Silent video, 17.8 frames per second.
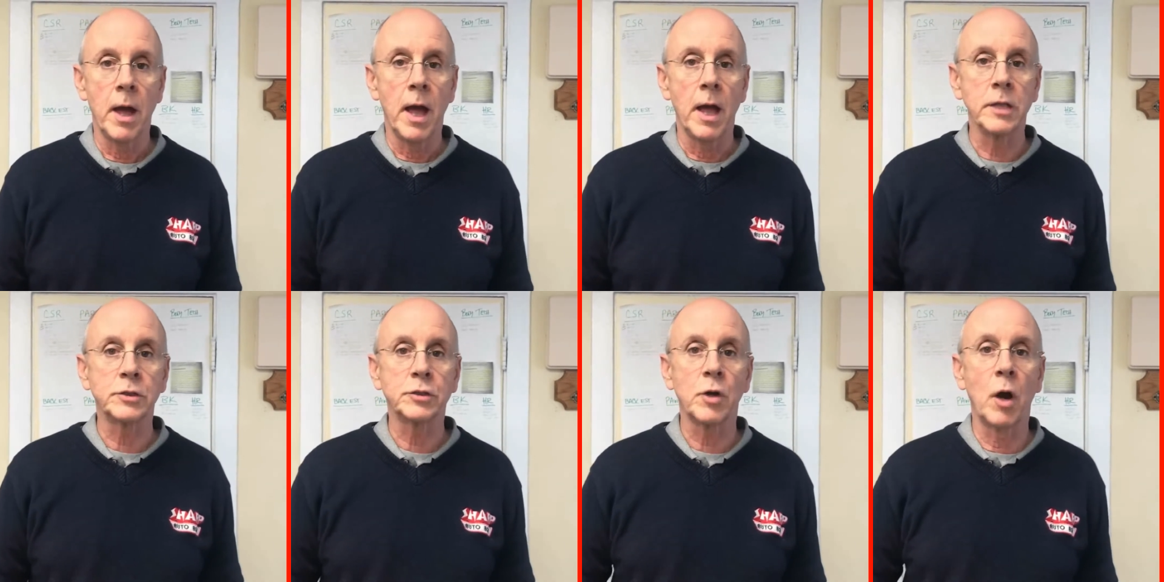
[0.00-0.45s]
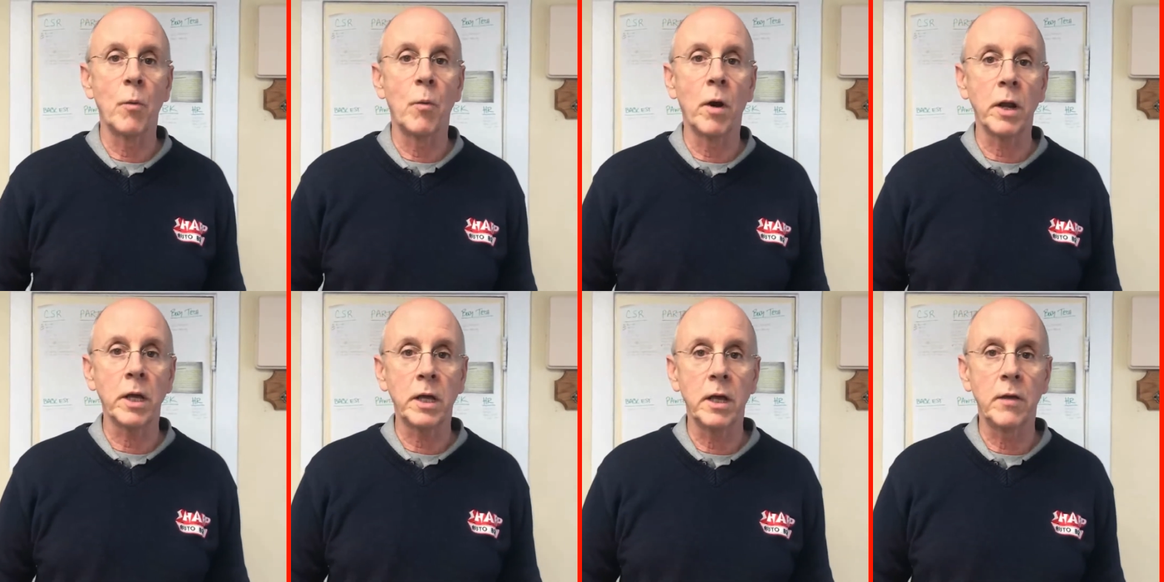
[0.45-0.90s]
And so I
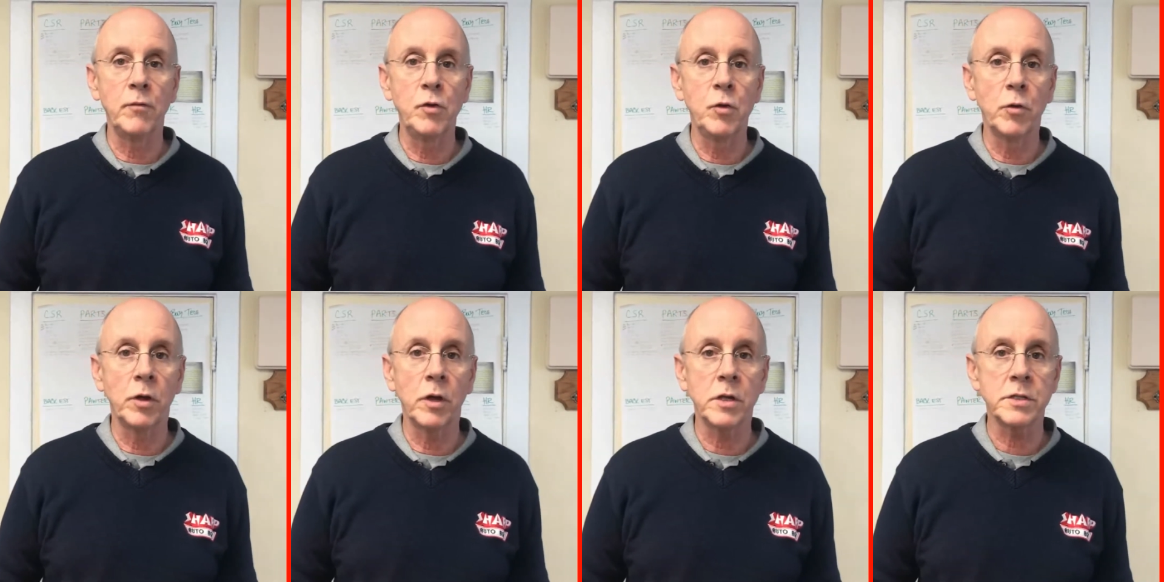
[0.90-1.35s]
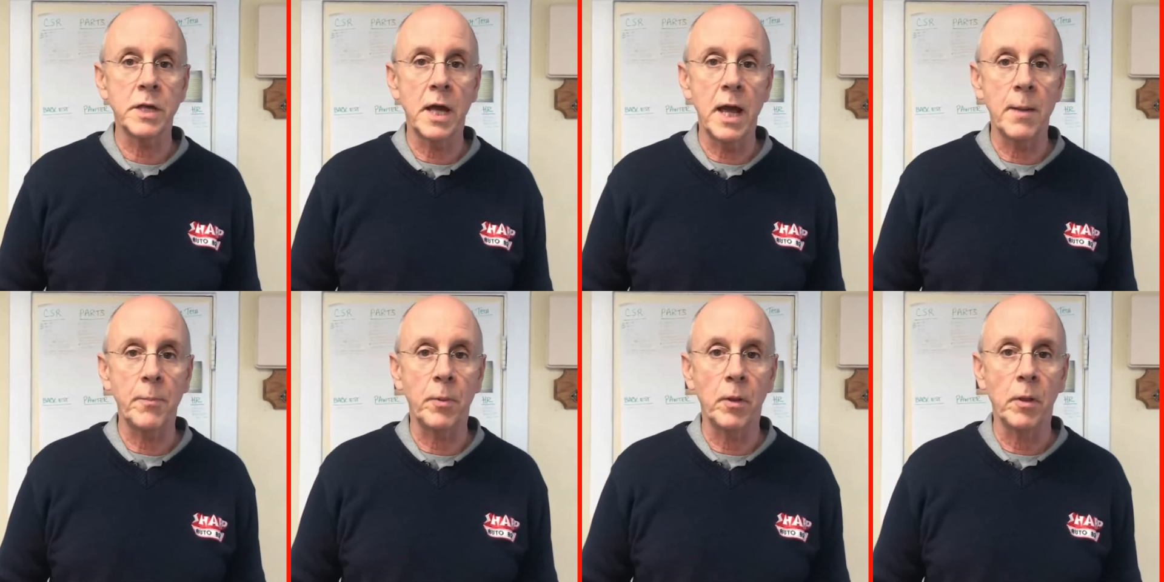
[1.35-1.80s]
wanna give you an
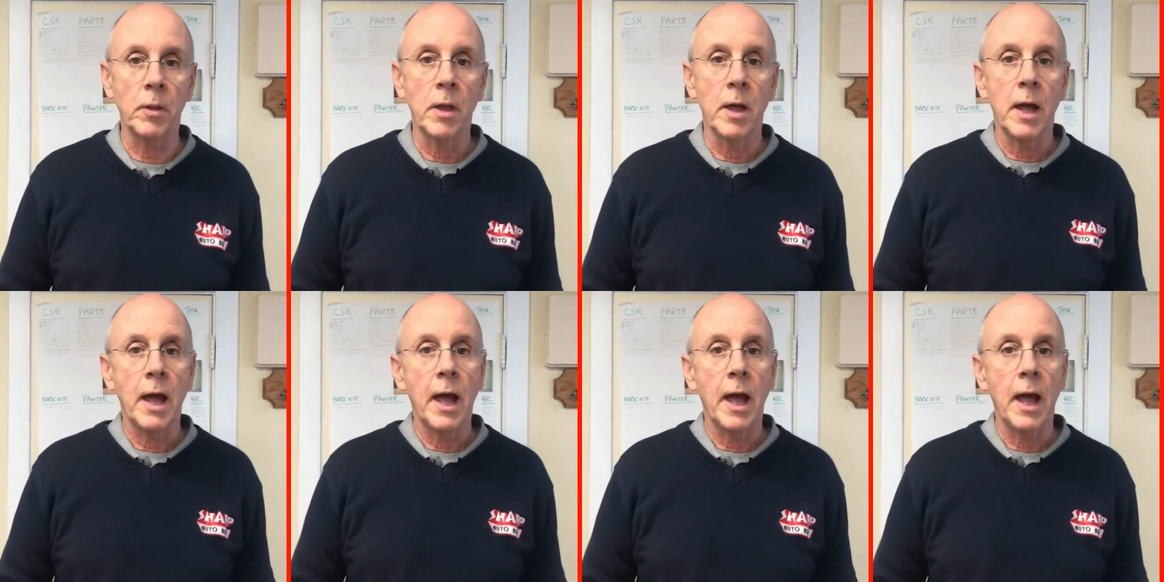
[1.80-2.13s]
example.